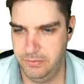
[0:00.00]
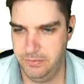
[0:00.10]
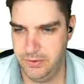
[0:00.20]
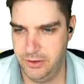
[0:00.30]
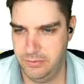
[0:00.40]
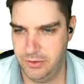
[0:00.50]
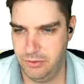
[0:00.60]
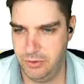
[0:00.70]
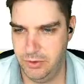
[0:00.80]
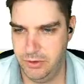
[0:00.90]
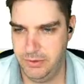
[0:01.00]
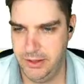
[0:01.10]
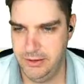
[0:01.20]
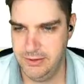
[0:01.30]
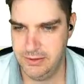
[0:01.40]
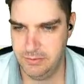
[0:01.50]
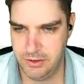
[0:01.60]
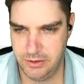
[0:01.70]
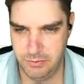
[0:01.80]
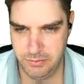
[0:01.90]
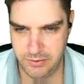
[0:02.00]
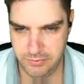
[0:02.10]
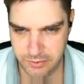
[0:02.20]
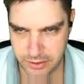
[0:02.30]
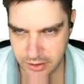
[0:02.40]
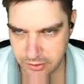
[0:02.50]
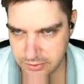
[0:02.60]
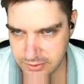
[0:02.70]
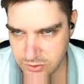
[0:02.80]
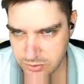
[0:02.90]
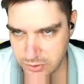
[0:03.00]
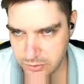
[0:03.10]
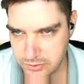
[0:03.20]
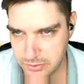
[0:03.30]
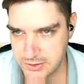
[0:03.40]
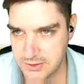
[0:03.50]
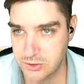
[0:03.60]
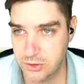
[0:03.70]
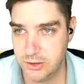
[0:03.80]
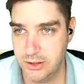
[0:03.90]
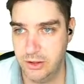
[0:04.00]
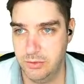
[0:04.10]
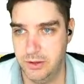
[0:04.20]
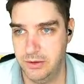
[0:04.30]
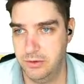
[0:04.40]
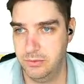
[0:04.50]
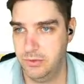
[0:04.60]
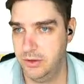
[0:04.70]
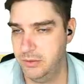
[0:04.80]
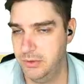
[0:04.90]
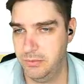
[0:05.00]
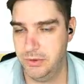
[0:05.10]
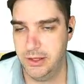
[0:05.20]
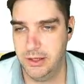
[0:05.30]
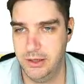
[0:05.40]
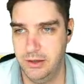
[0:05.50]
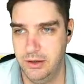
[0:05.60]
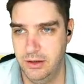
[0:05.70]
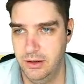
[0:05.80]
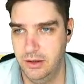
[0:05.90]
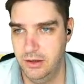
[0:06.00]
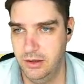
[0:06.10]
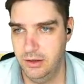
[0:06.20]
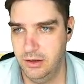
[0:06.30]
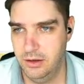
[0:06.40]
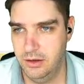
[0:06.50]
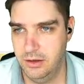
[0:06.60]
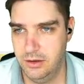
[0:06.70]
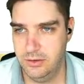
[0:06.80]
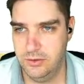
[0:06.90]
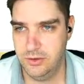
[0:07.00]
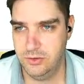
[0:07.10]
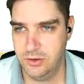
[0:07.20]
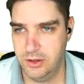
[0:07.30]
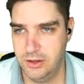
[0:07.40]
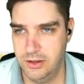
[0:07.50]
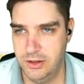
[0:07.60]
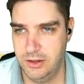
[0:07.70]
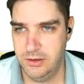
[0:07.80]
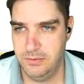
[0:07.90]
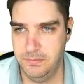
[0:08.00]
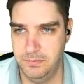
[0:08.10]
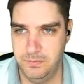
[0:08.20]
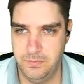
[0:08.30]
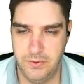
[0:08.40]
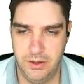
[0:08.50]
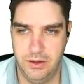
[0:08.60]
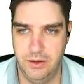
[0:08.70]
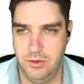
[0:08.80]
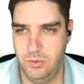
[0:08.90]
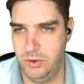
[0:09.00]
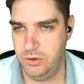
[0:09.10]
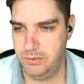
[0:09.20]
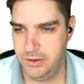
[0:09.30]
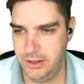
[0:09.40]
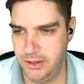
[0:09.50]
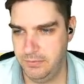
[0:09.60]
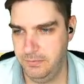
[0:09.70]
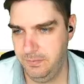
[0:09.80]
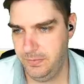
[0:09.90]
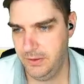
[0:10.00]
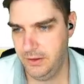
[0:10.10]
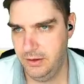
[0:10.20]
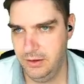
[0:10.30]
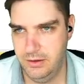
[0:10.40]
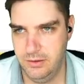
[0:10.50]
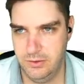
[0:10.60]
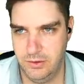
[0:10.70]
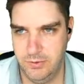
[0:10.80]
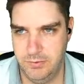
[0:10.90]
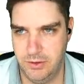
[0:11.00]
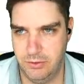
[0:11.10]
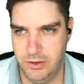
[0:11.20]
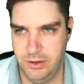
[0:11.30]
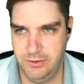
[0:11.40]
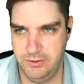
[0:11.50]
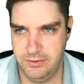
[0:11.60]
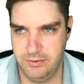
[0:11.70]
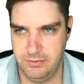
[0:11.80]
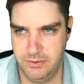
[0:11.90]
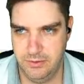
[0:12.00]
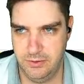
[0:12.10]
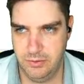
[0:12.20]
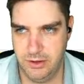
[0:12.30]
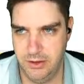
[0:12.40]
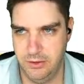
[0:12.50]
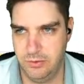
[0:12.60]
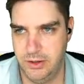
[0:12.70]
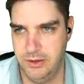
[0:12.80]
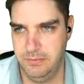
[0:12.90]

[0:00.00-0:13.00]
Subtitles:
There's my 3 query plans. One of them will be for the current session. We also want the session ID, don't we? Need to be able to put that in. Session ID and query plan. So 53 is this one here that's running.